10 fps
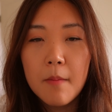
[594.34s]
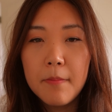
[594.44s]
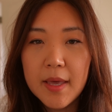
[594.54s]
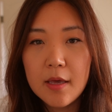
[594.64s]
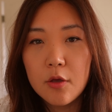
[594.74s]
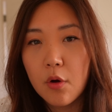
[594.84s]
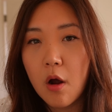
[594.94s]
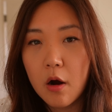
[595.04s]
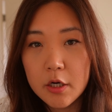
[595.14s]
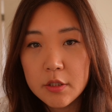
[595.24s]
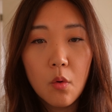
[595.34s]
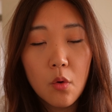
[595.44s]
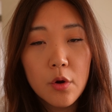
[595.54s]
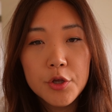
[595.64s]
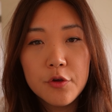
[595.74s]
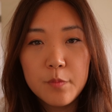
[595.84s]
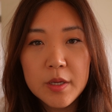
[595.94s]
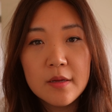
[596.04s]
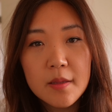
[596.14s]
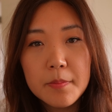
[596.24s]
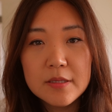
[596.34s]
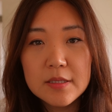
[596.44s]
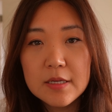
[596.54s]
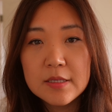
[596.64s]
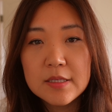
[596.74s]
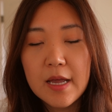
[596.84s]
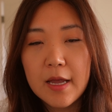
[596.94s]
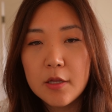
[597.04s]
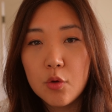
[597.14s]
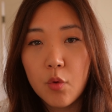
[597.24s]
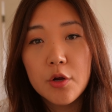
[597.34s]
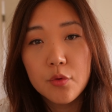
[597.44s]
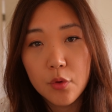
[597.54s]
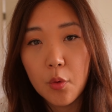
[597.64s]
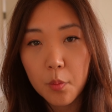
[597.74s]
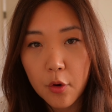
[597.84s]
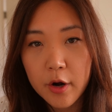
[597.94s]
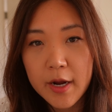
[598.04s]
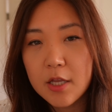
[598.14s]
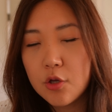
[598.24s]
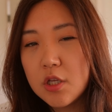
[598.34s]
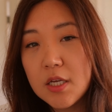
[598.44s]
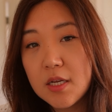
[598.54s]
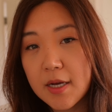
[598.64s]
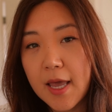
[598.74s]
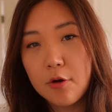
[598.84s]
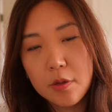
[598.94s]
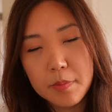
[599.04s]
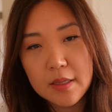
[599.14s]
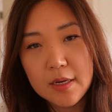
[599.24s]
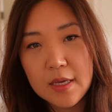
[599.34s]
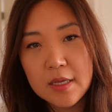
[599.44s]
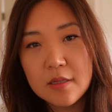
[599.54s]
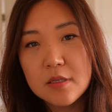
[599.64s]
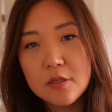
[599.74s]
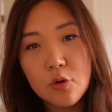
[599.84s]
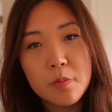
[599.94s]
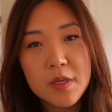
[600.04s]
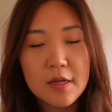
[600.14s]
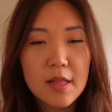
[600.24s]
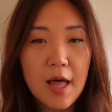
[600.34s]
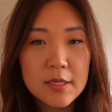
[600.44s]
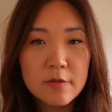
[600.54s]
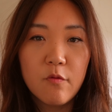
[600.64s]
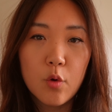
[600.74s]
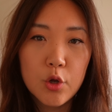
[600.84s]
making your art, or you've been in the business and you want to grow more and you need accountability. This is going to be the class for